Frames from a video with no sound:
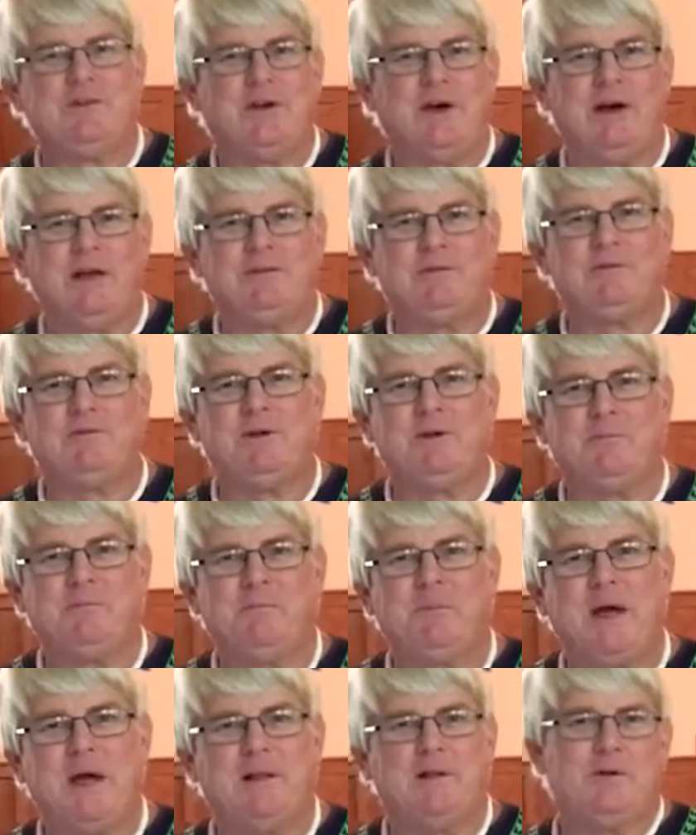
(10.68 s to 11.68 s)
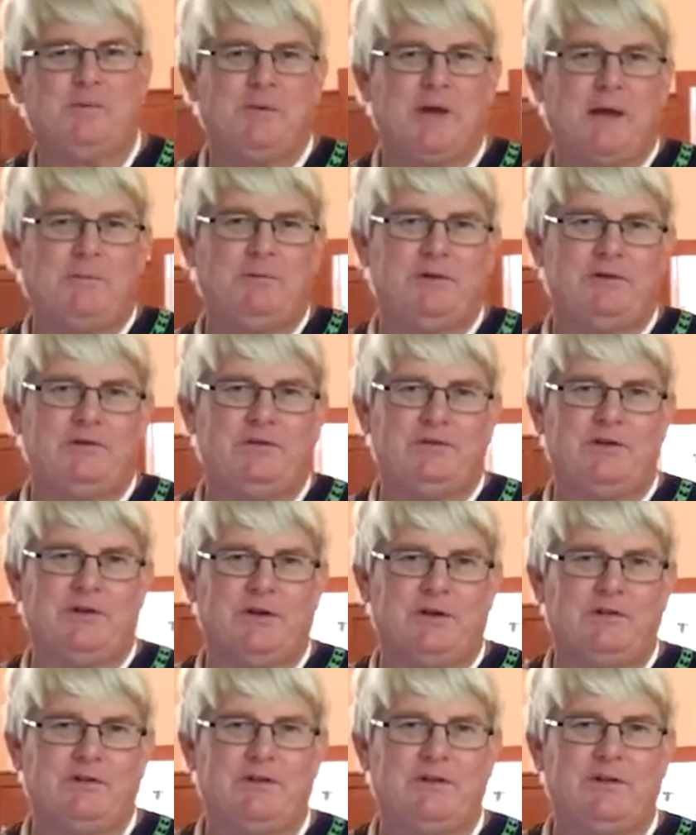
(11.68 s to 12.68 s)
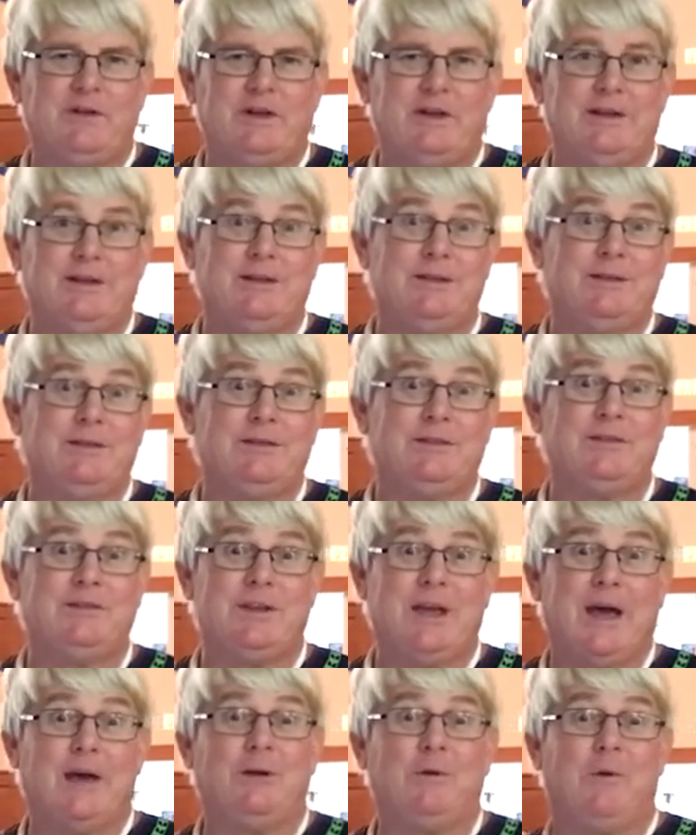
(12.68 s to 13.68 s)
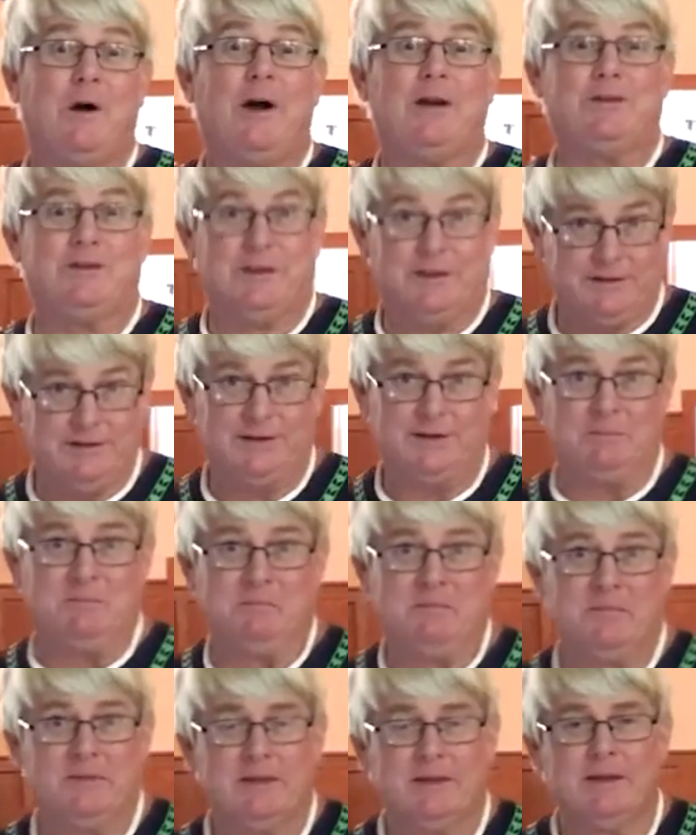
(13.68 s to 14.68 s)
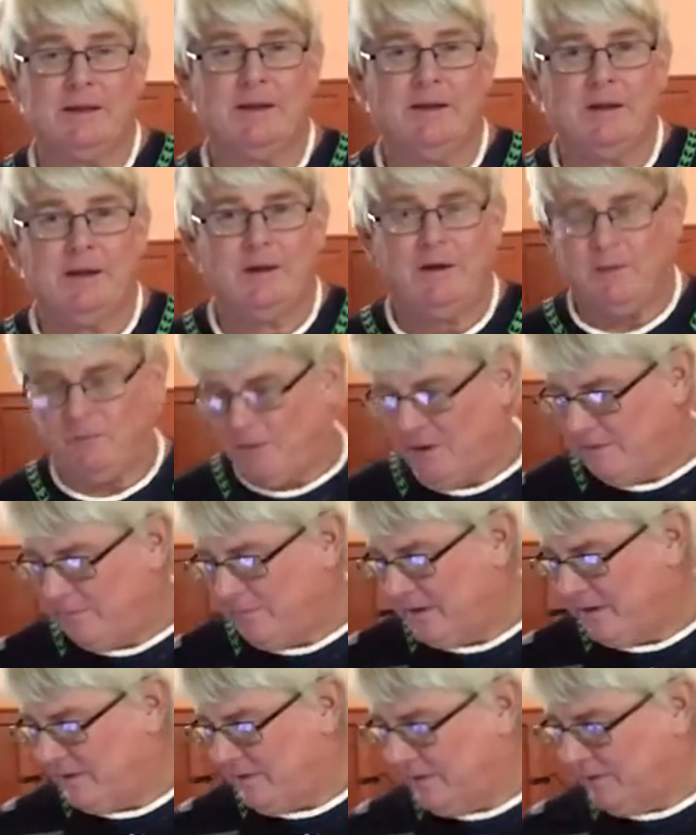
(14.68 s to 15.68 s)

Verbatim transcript: Don from Ballard Baptist Church in Seattle, Washington. Uh, we've been